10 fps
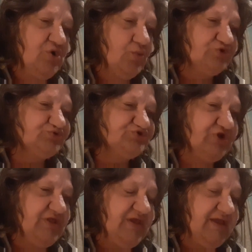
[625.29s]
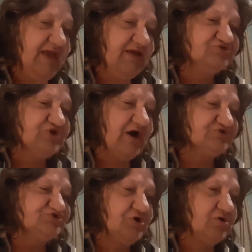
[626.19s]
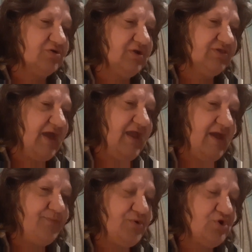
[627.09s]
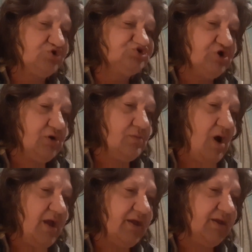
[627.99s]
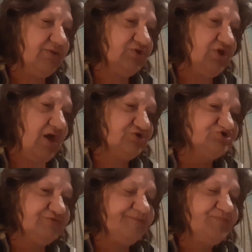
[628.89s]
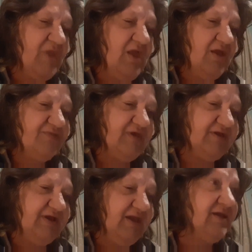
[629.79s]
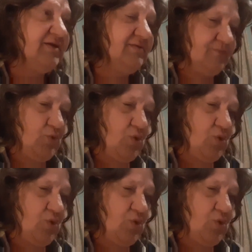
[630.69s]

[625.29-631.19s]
which was in the king's house, heard that they had put Jeremiah in the dungeon, the king